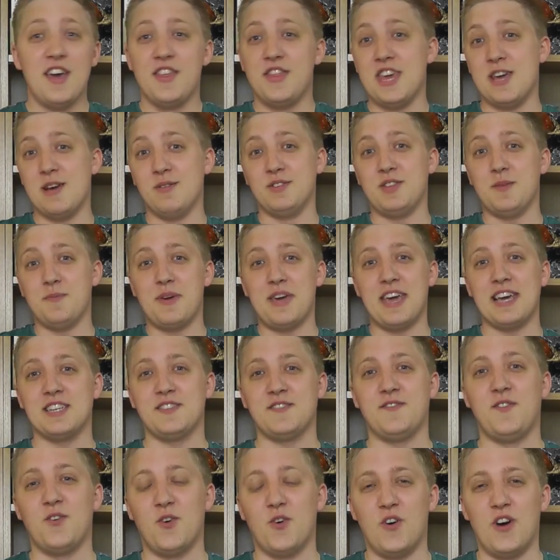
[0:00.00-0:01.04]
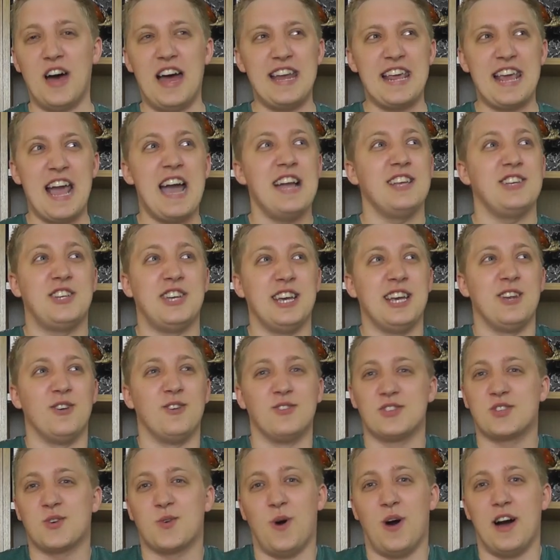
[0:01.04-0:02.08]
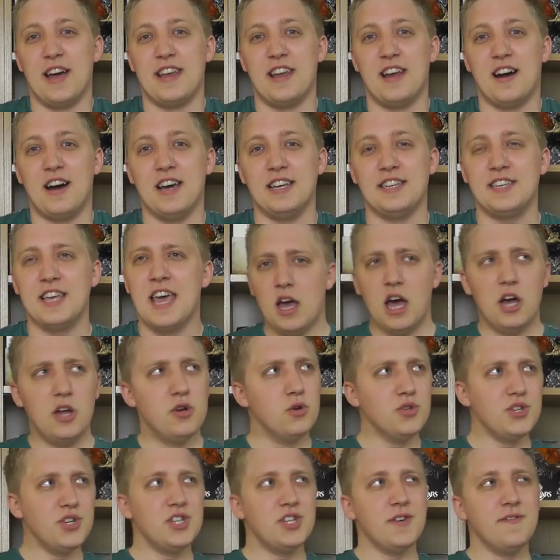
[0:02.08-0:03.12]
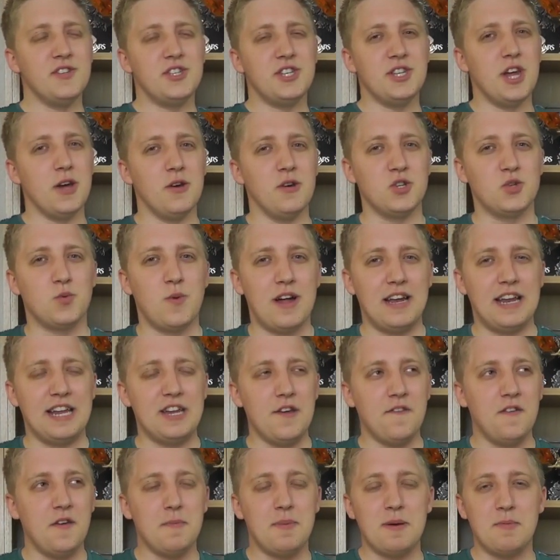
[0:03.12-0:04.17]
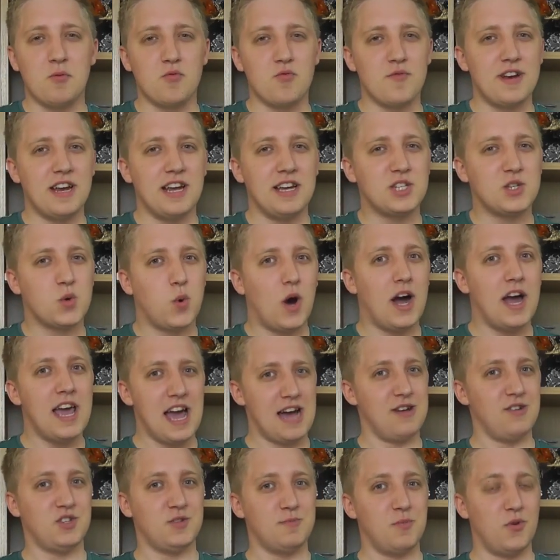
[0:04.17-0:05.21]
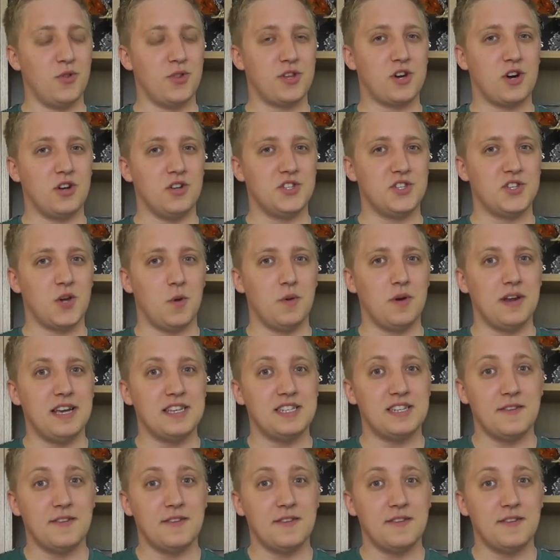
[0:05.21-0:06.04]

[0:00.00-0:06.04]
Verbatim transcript: There was the PS4, and it actually looks quite nice. And also something to note as well, I don't think people realise quite how small the console is.